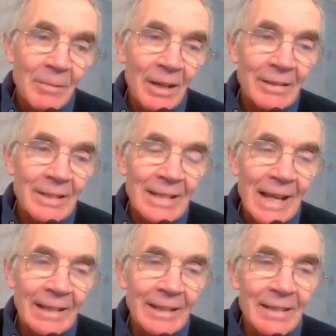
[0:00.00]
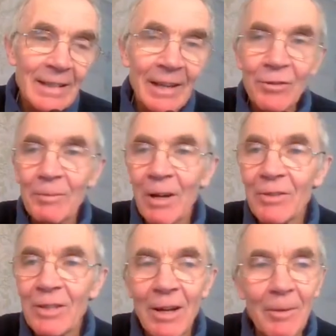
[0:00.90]
my understanding is electric
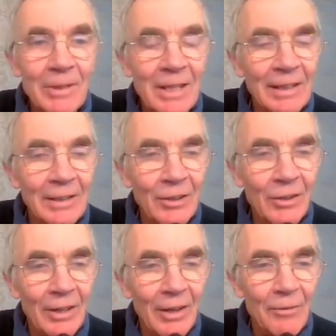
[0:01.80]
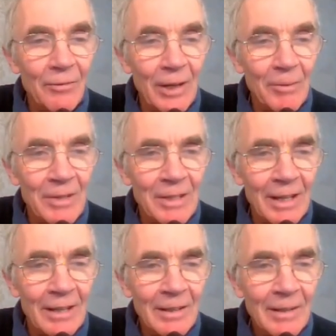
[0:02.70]
motors aren't particularly good at low
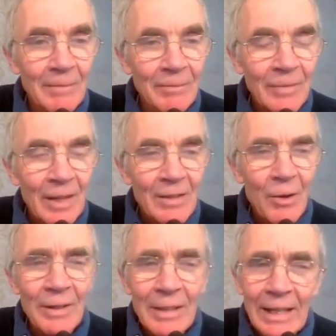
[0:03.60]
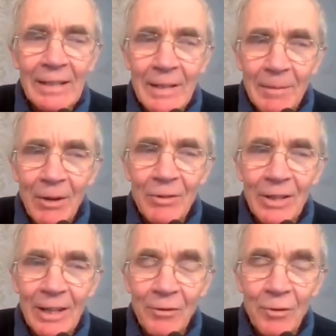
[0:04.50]
frequency. So I think it's the
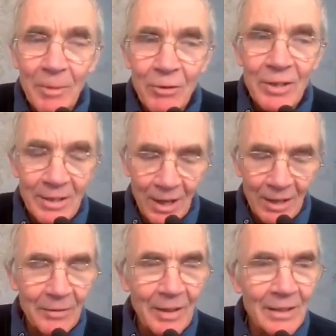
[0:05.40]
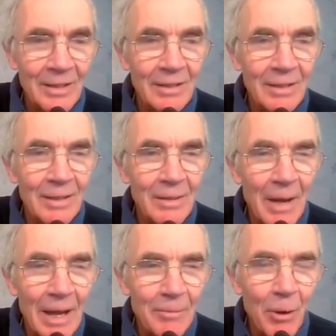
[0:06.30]
motor, electric motor side of things, that the
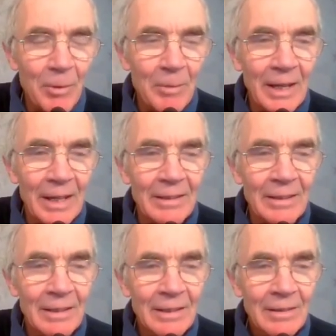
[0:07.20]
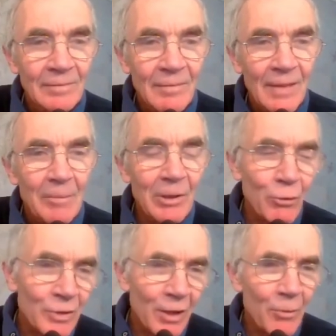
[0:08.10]
main problem here. But
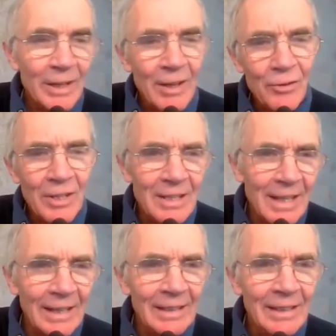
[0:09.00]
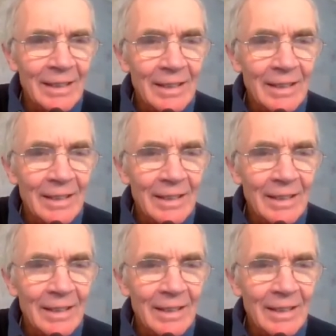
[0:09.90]
also, we're noticing